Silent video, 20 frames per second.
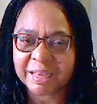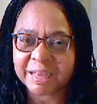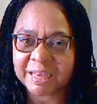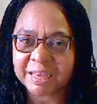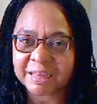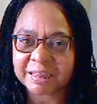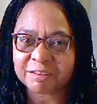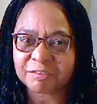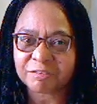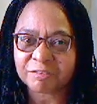
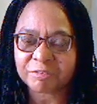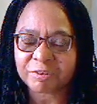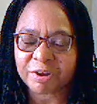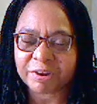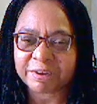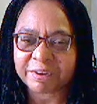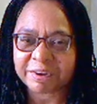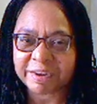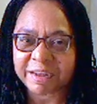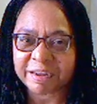In this
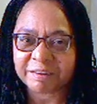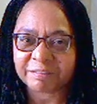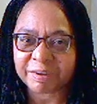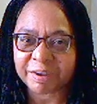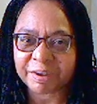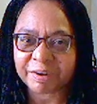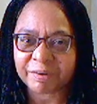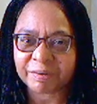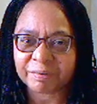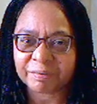crowded
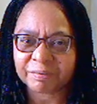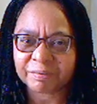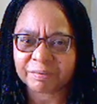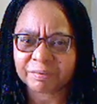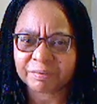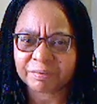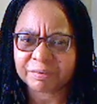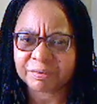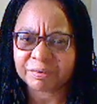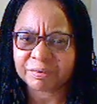elevator,
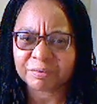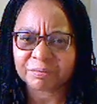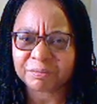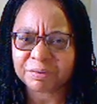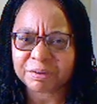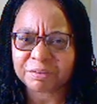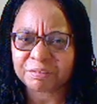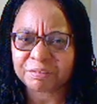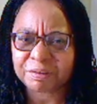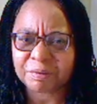
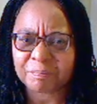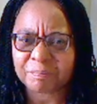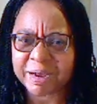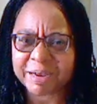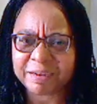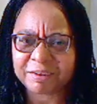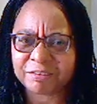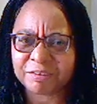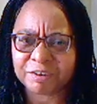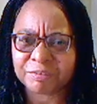where does your
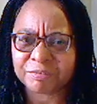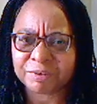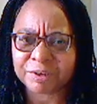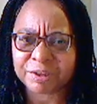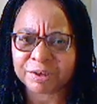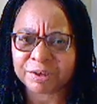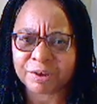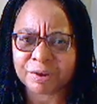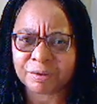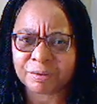mind
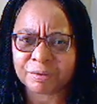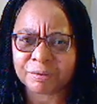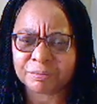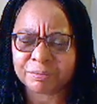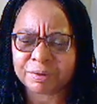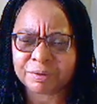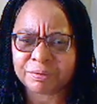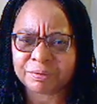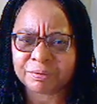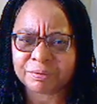generally go?
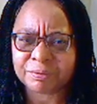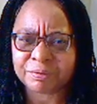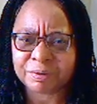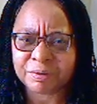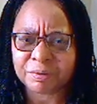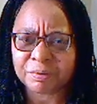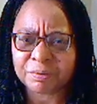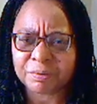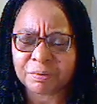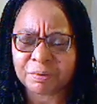
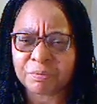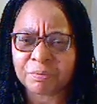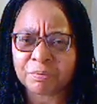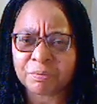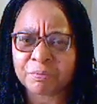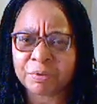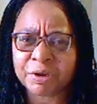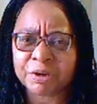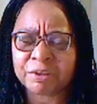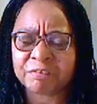
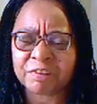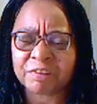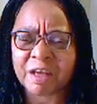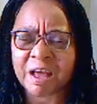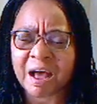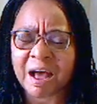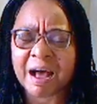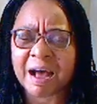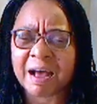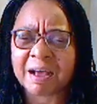Where does your
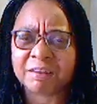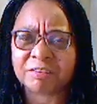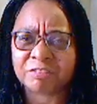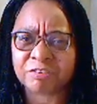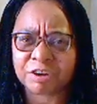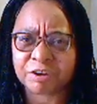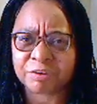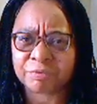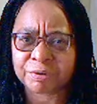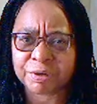eyes
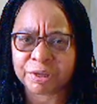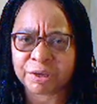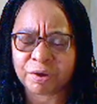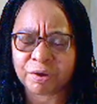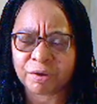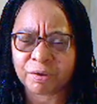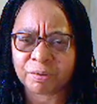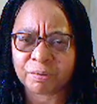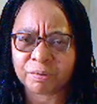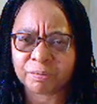generally
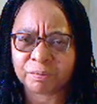go?